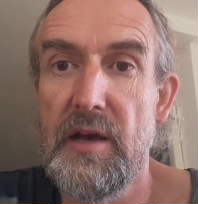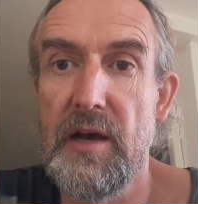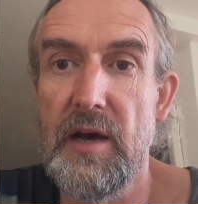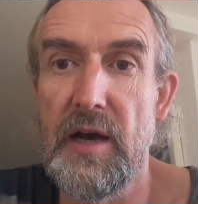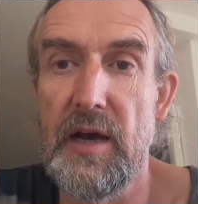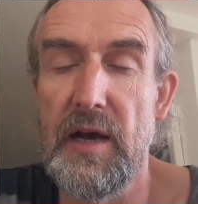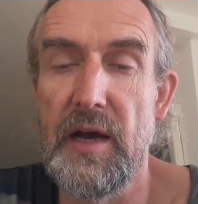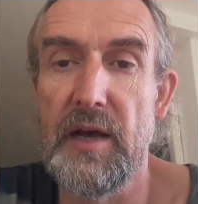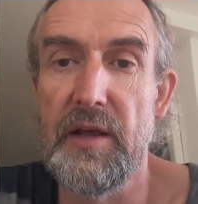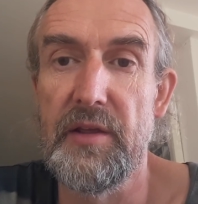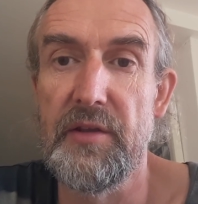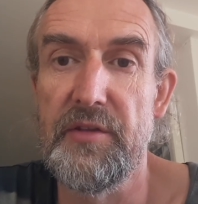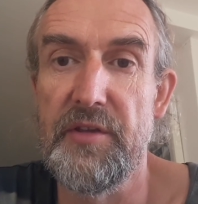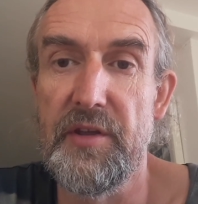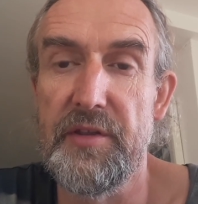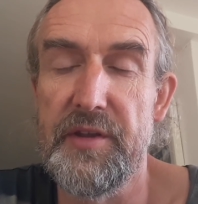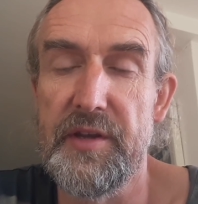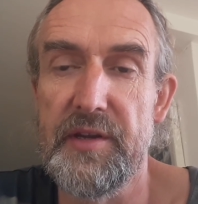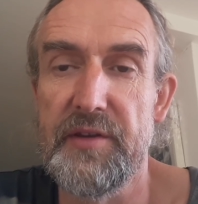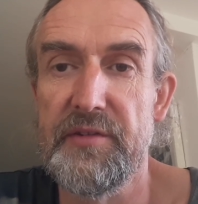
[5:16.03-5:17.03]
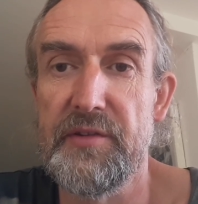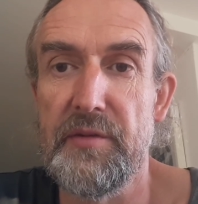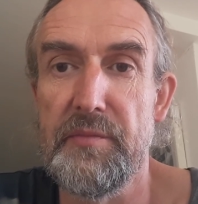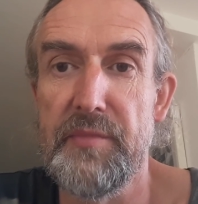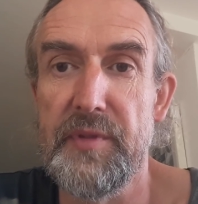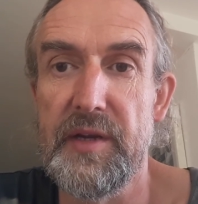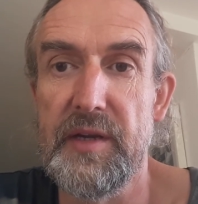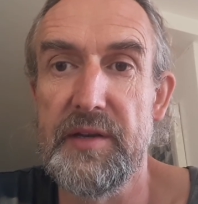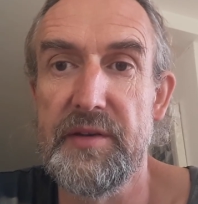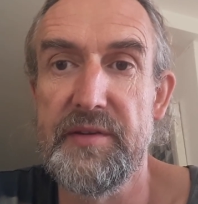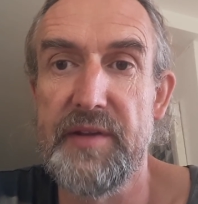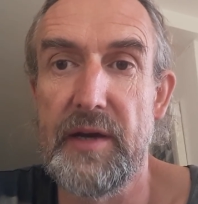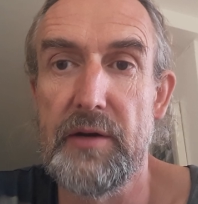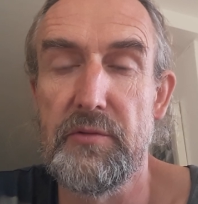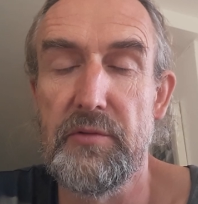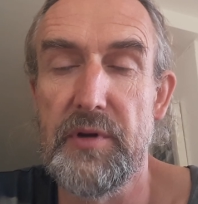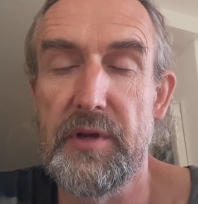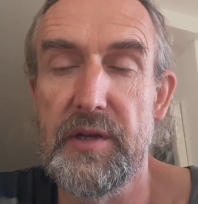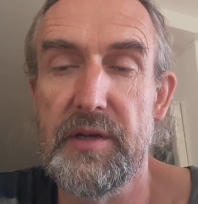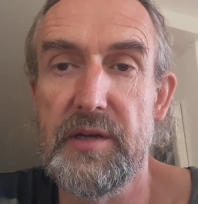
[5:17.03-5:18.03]
that these can be dealt
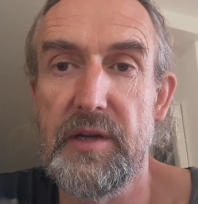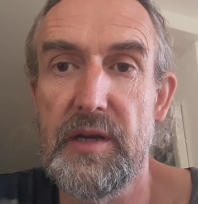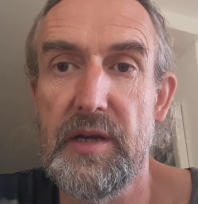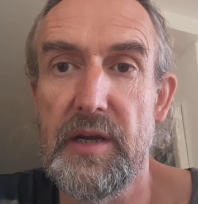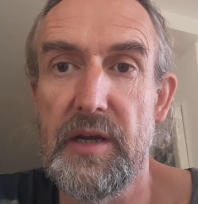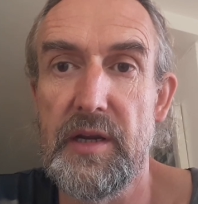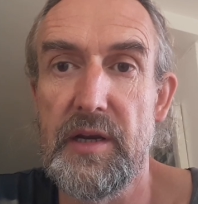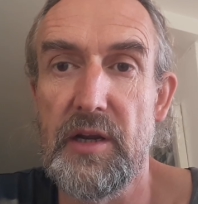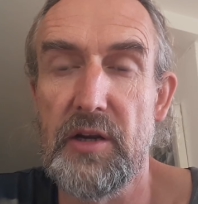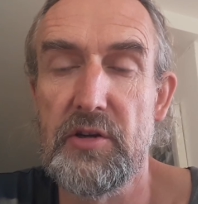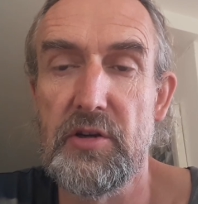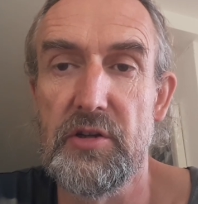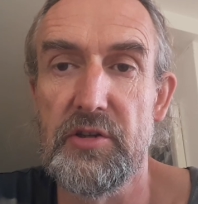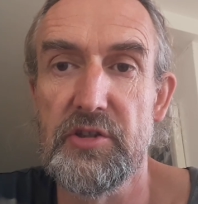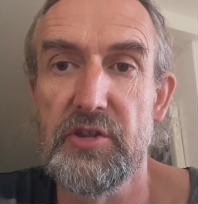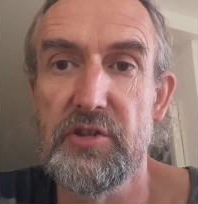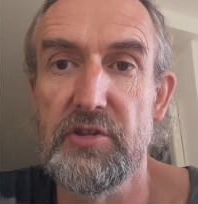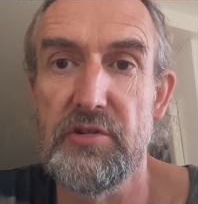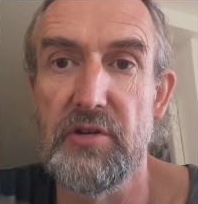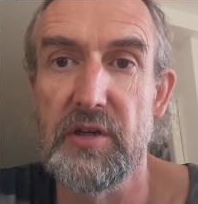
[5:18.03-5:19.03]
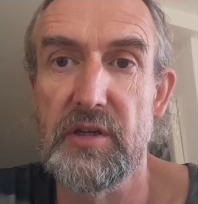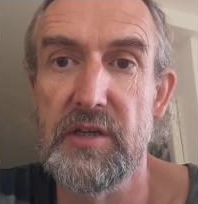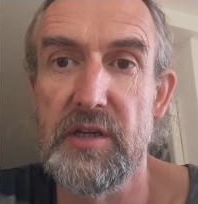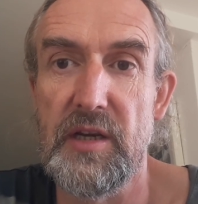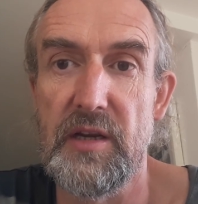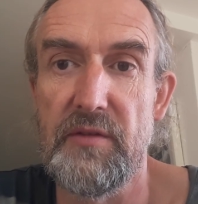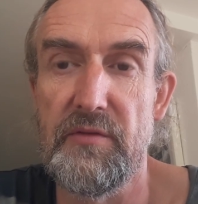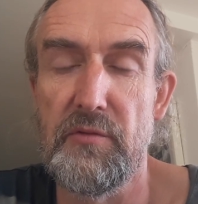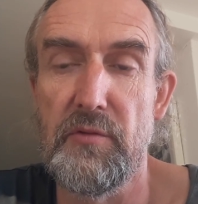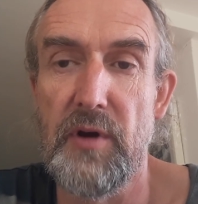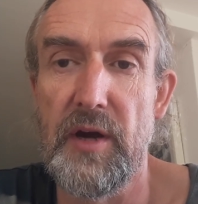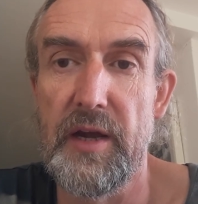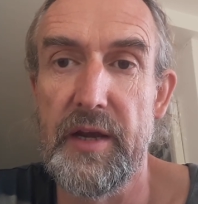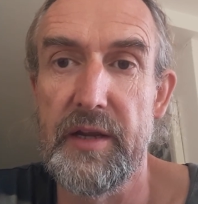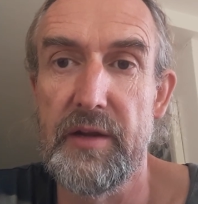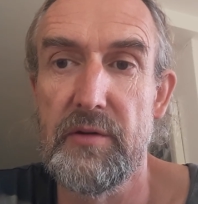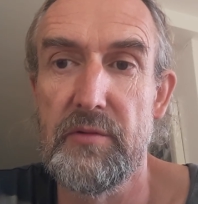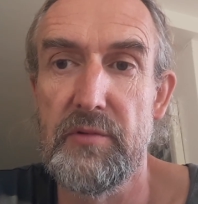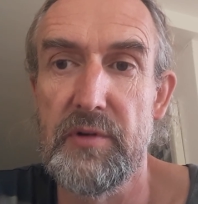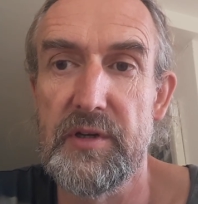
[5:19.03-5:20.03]
with in a constructive
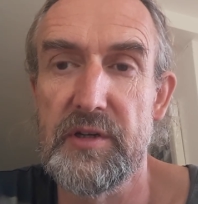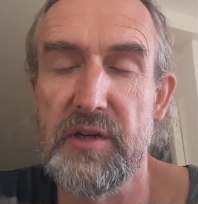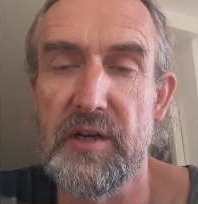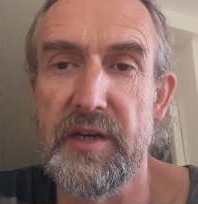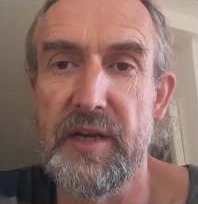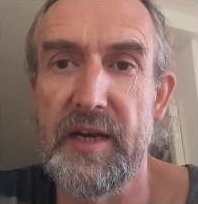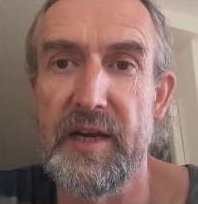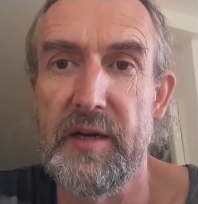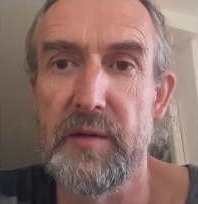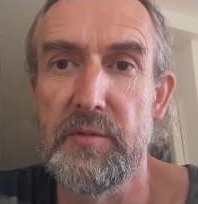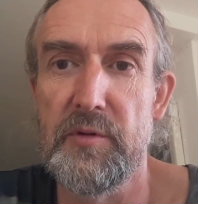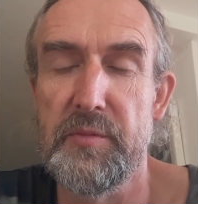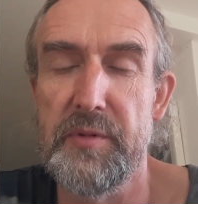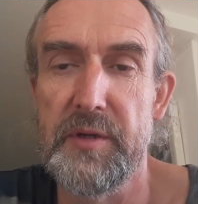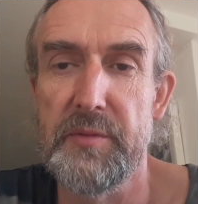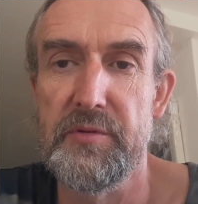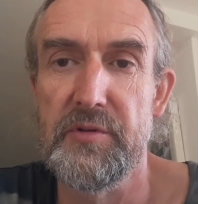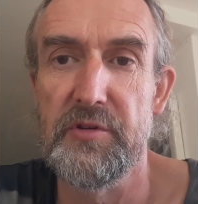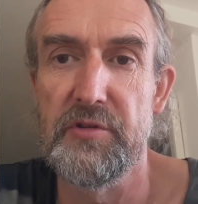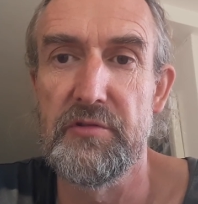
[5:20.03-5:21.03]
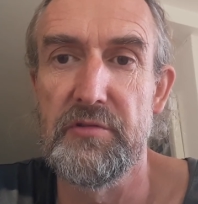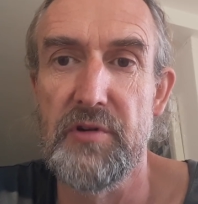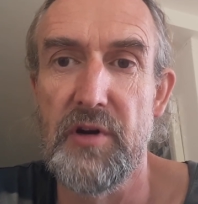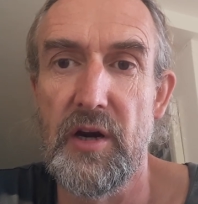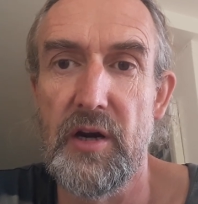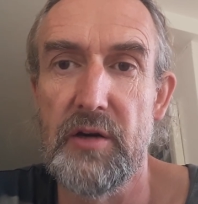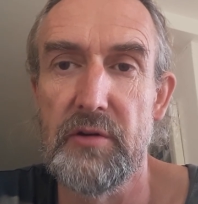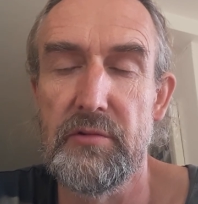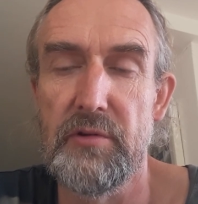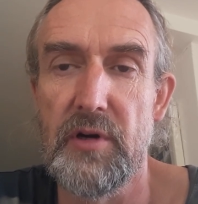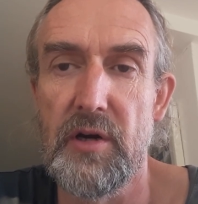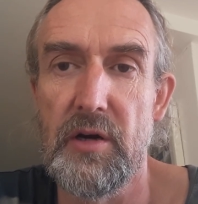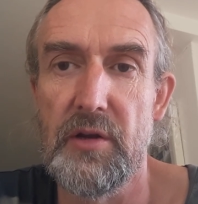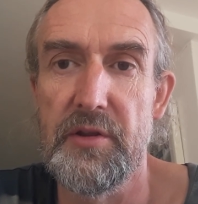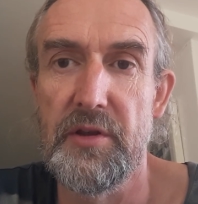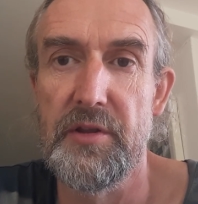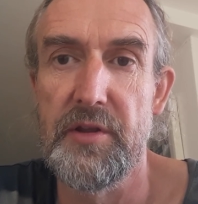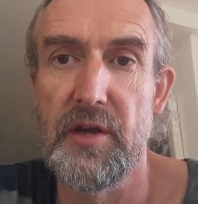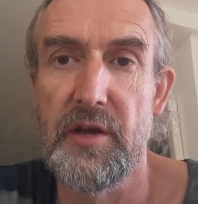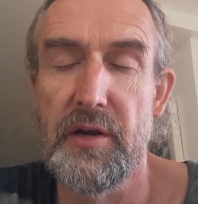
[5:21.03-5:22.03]
way, which can enable people to grow
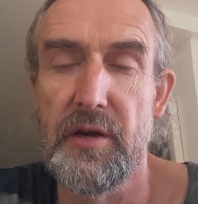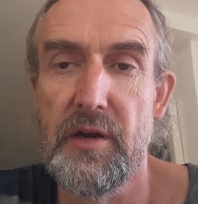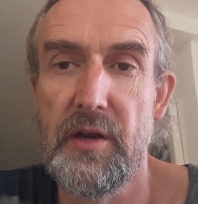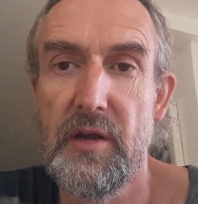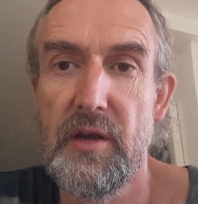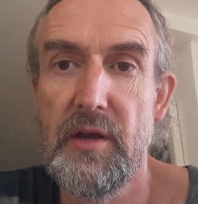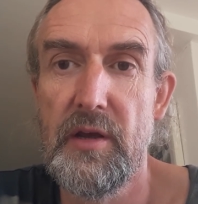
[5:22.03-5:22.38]
rather than